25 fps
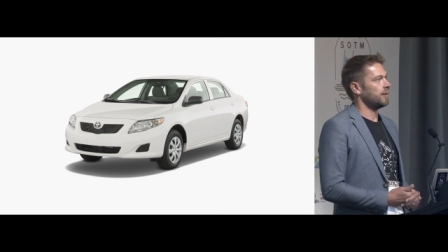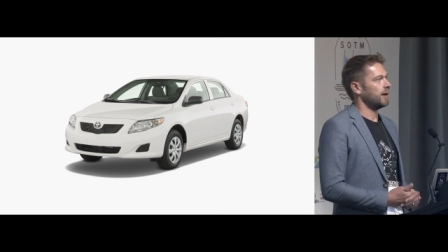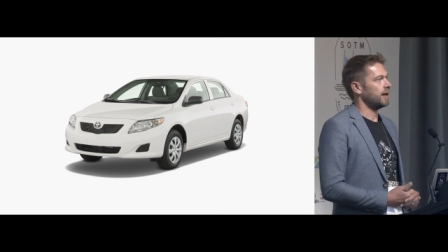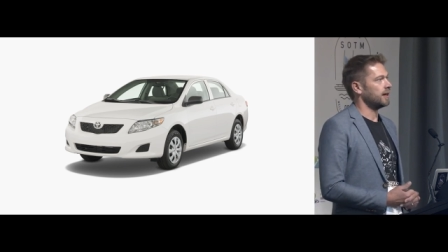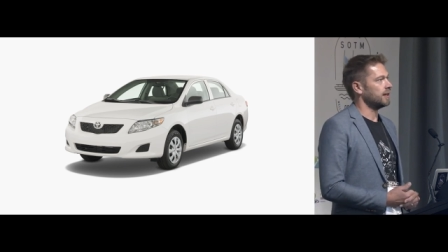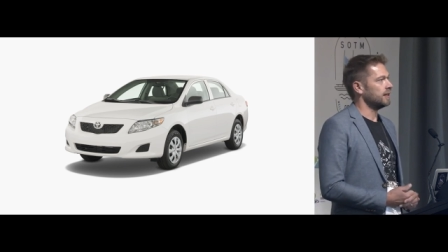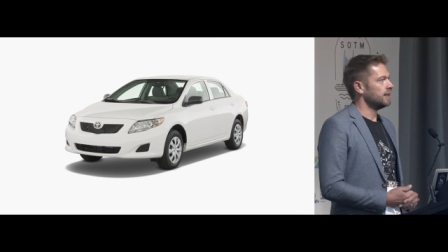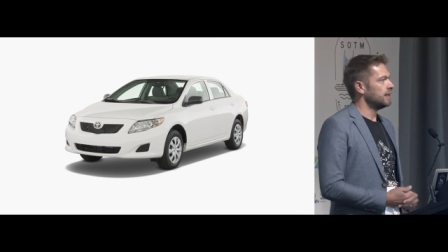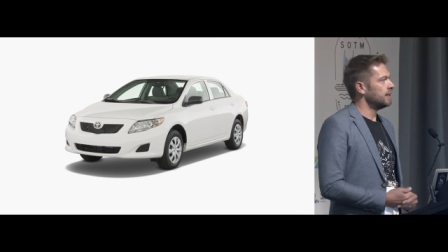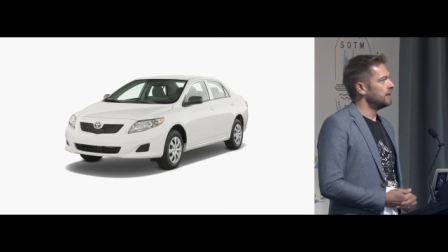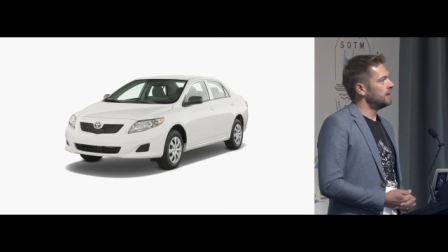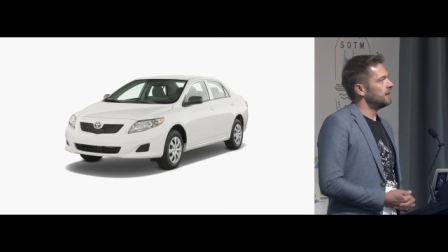
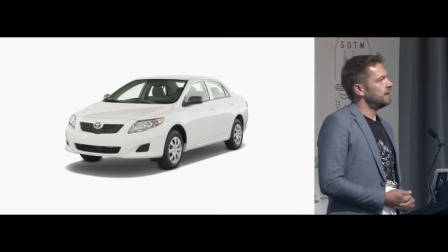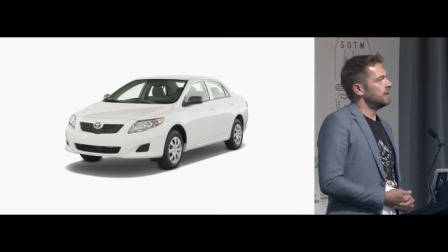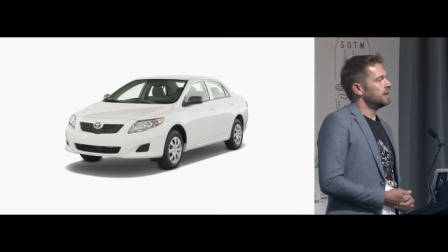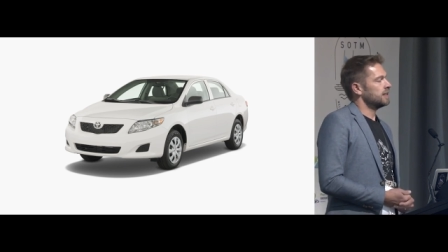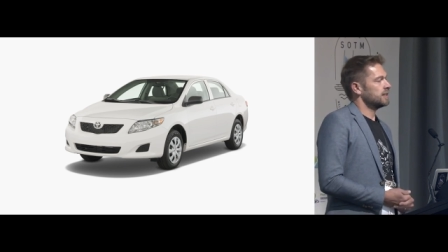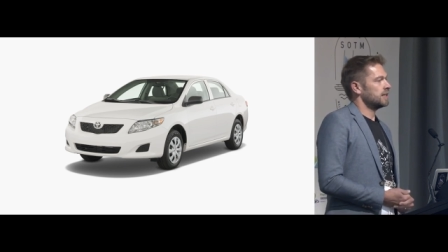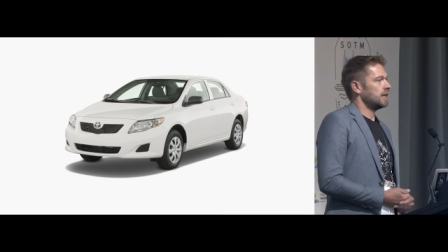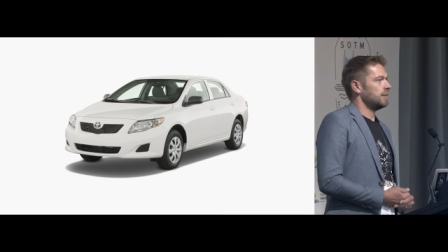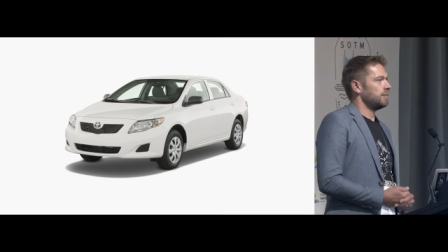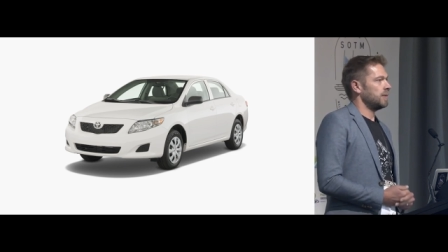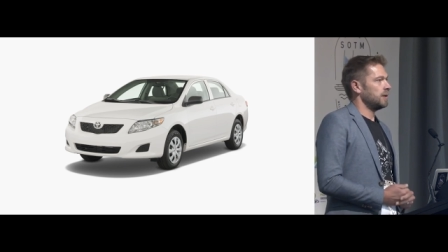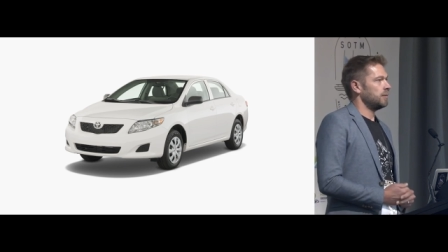about.
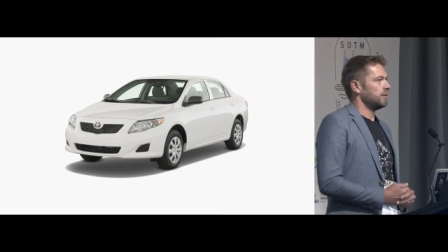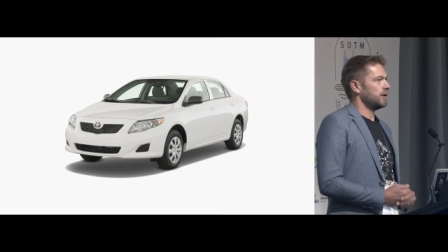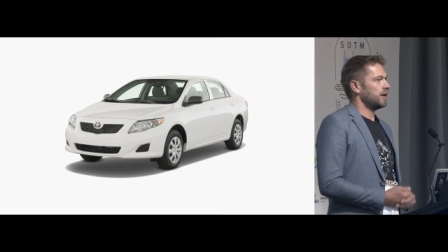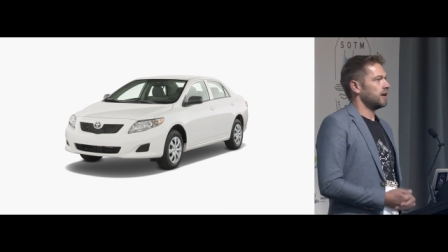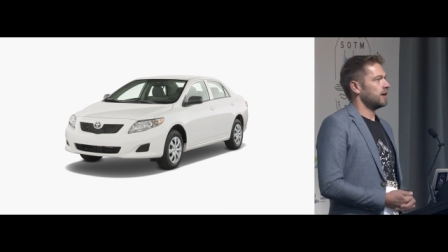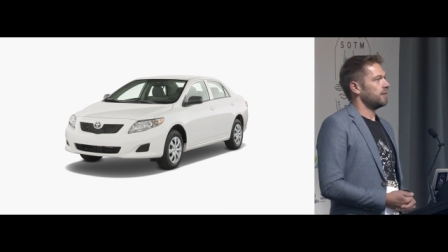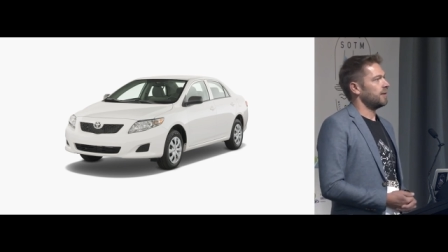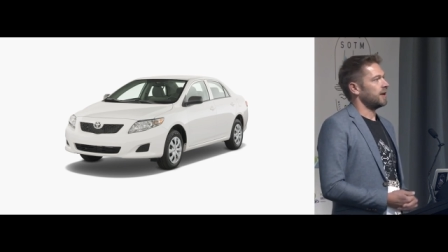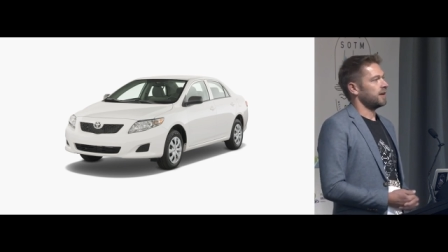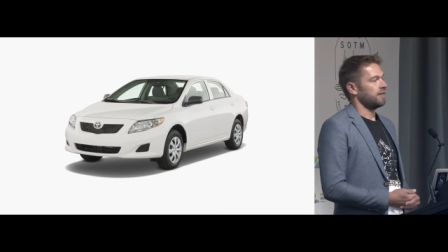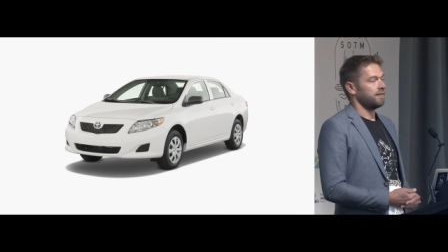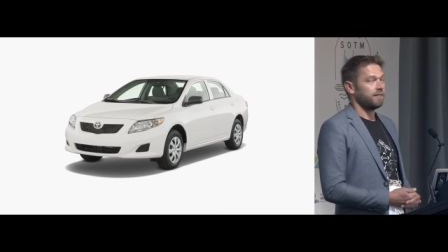Some people
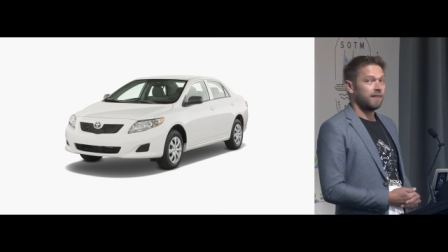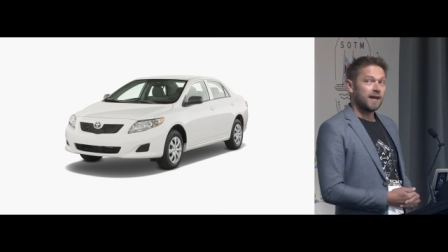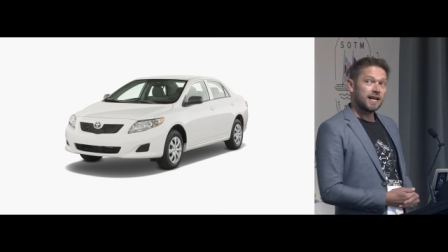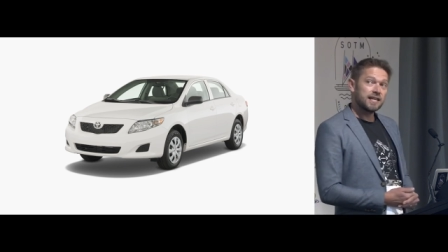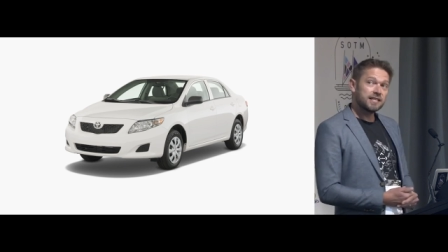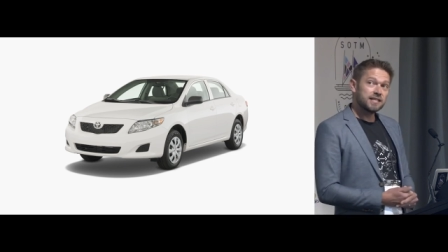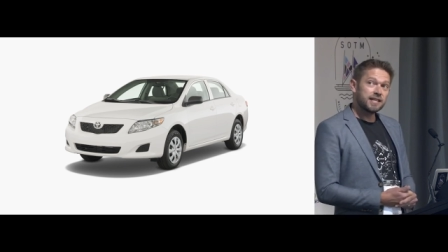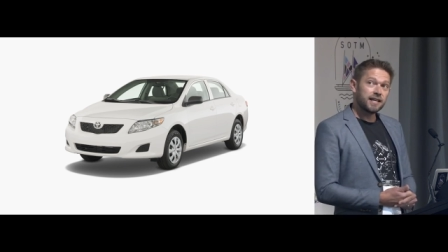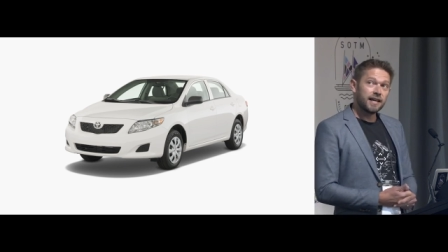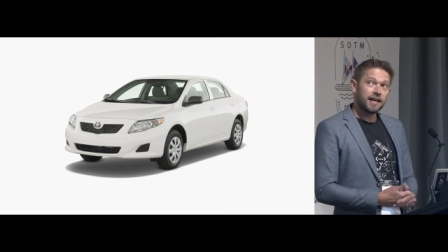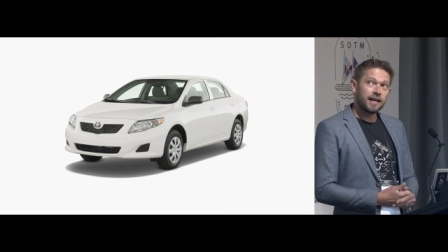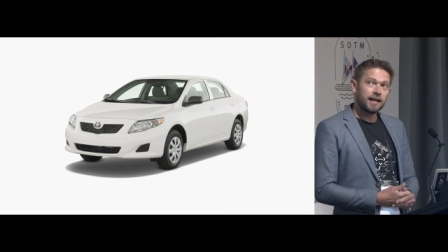care about a
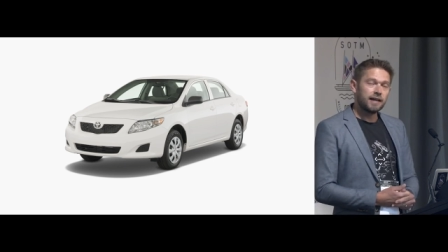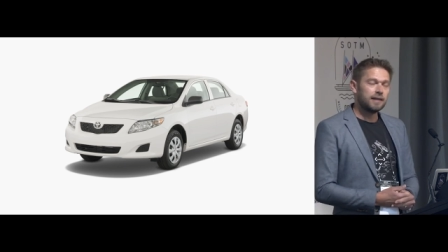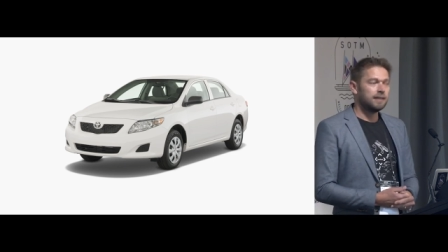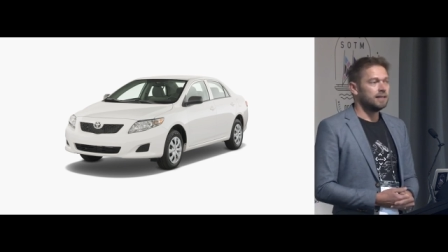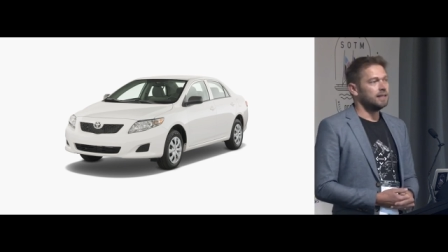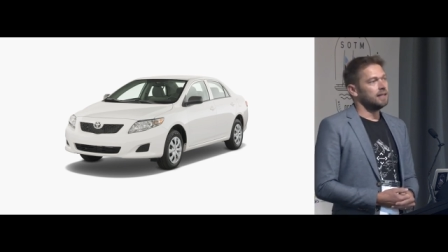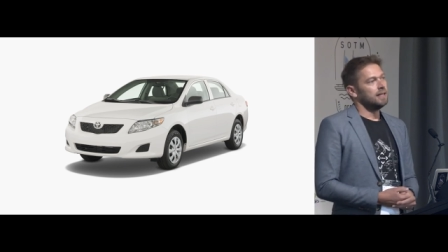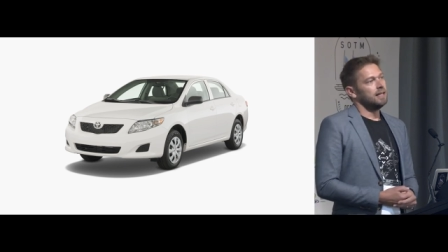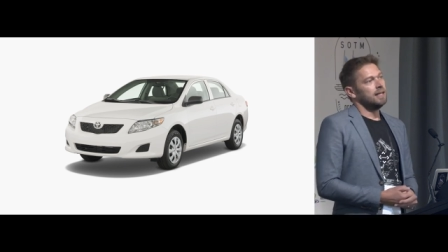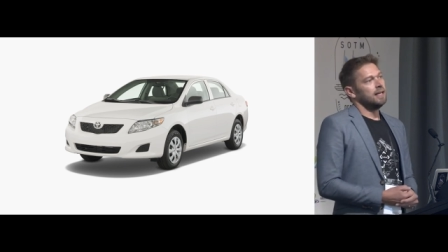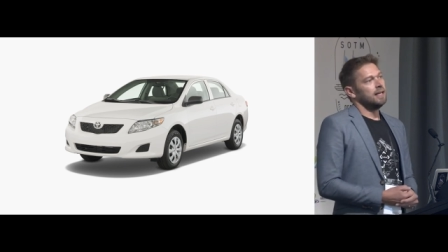fast car,